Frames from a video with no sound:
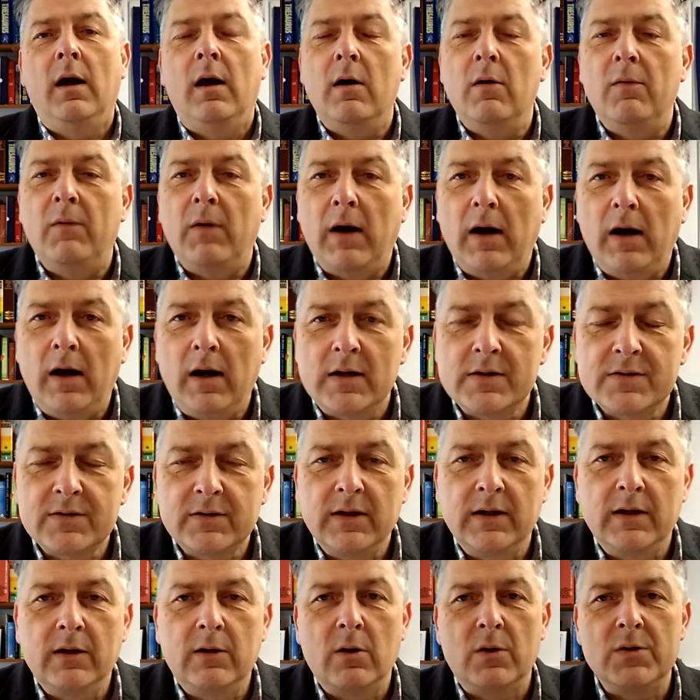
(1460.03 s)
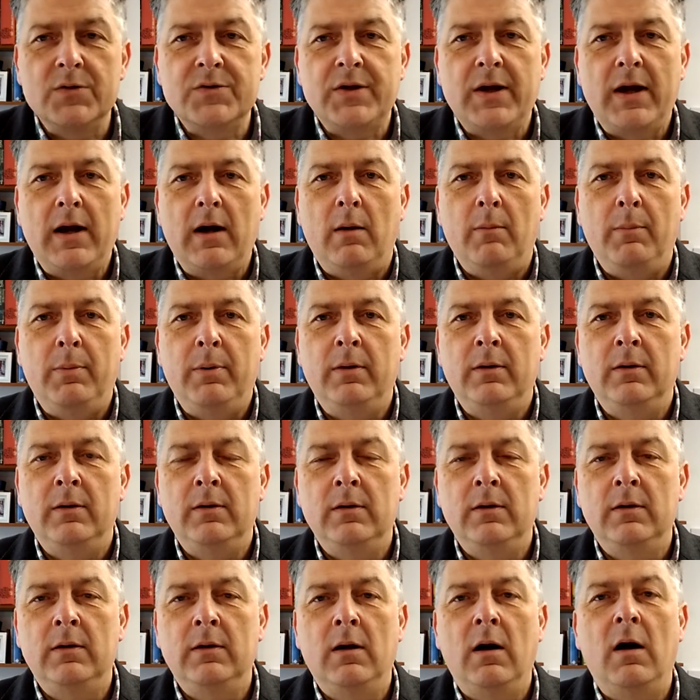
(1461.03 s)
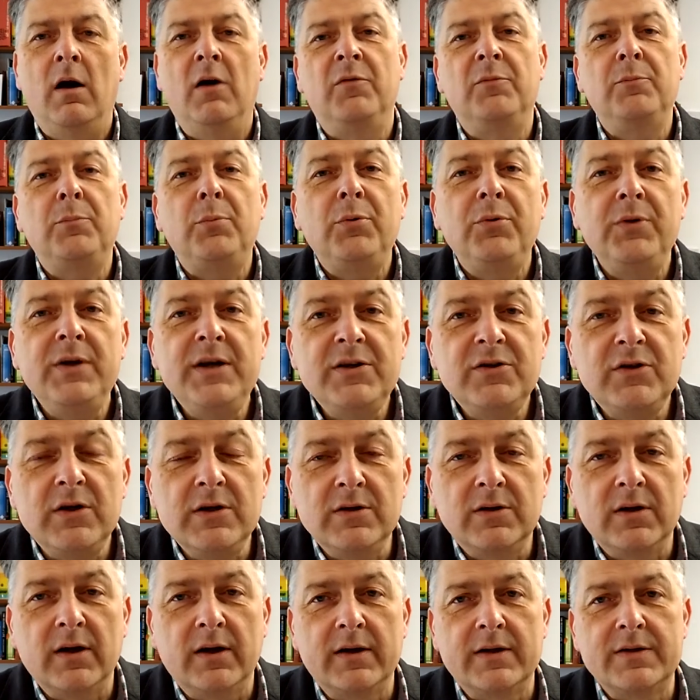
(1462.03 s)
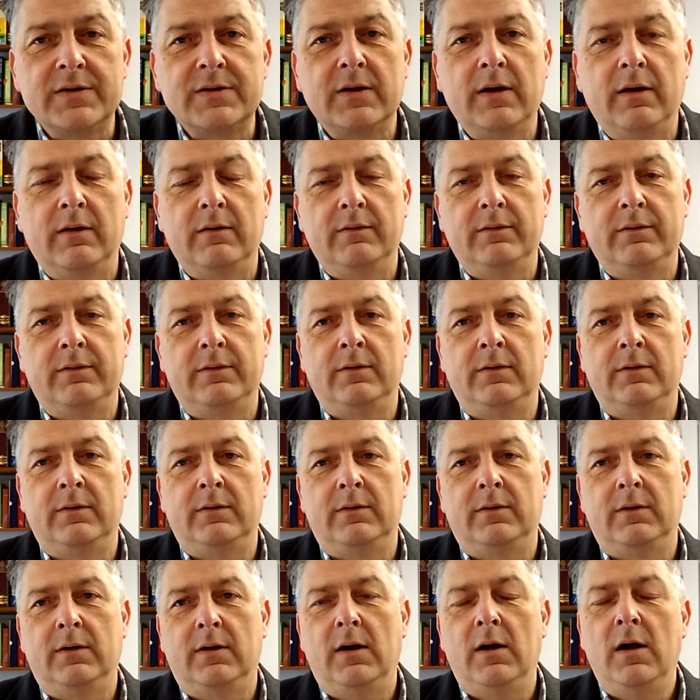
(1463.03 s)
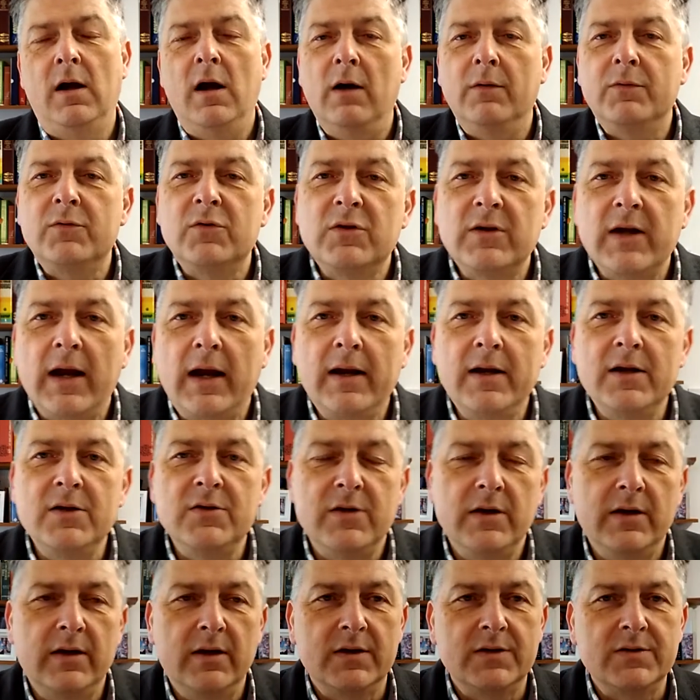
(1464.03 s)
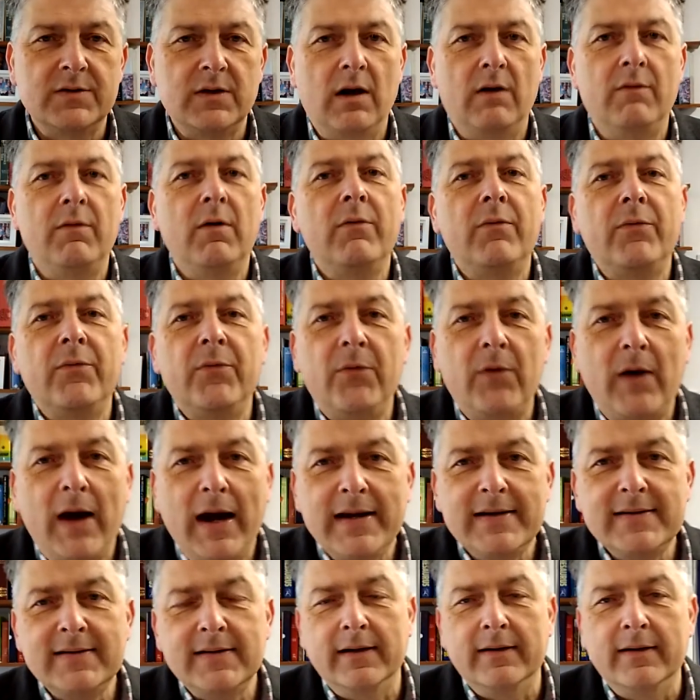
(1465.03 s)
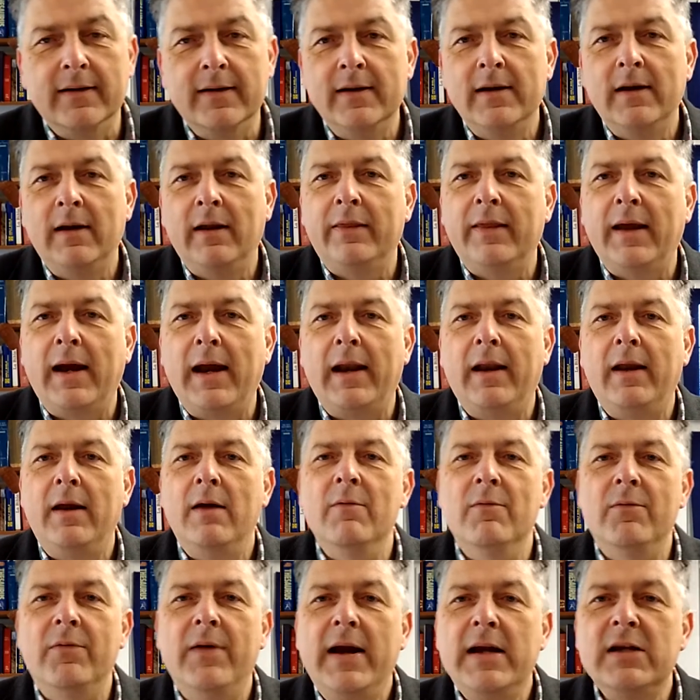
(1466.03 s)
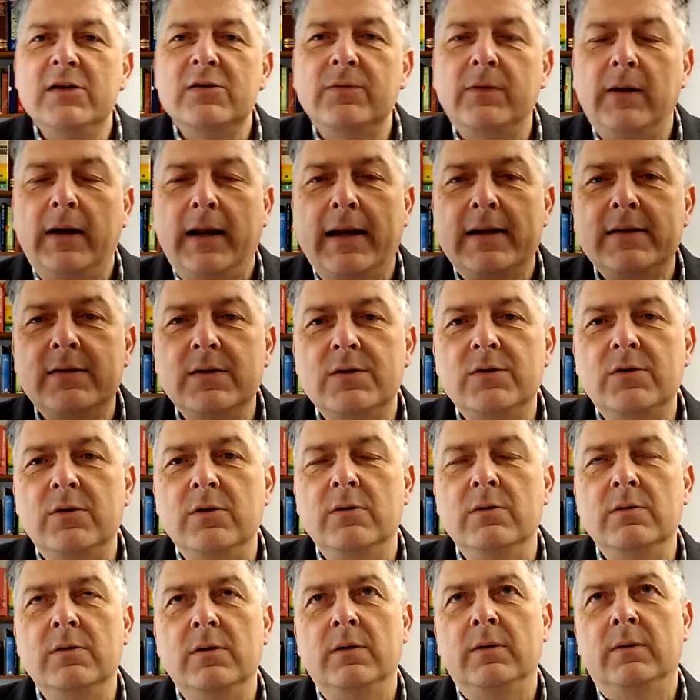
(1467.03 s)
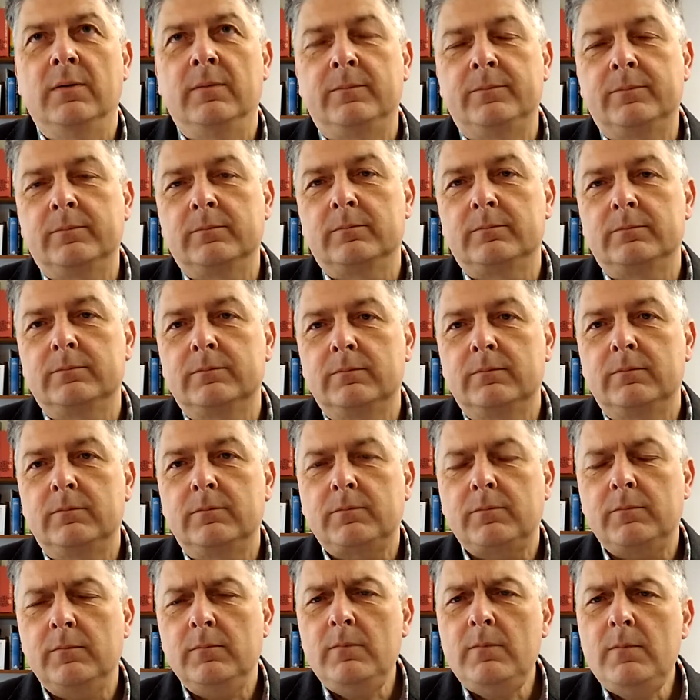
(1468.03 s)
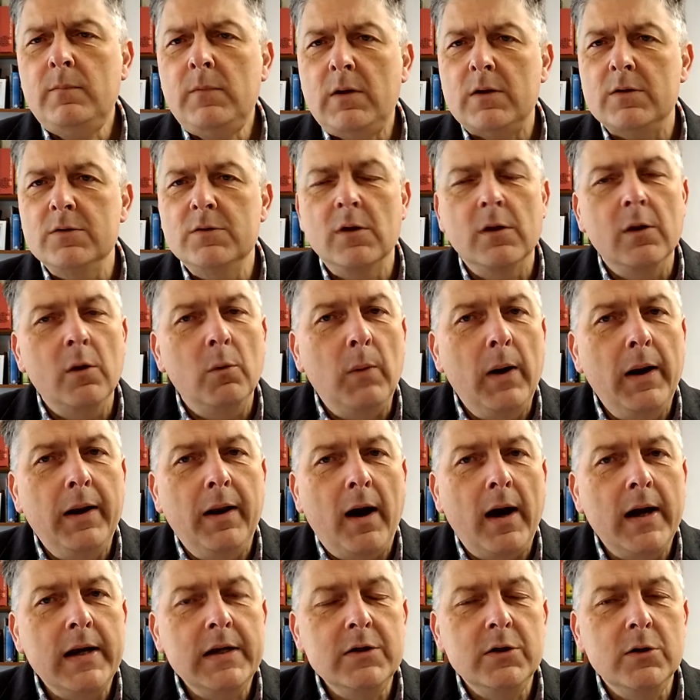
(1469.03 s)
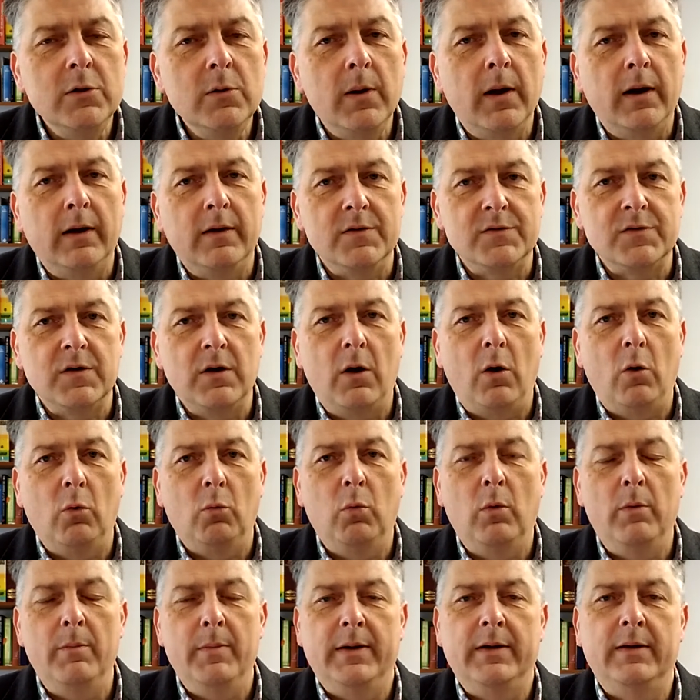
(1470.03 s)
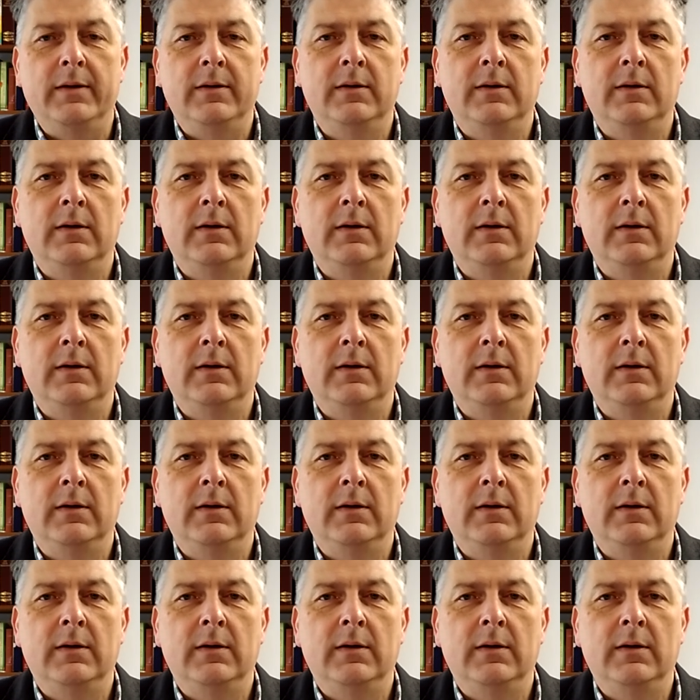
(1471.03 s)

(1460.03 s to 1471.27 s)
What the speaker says: of asking God's help, of preaching to herself, of challenging herself, of fighting that vengeful attitude, so that when I knew her as an old woman,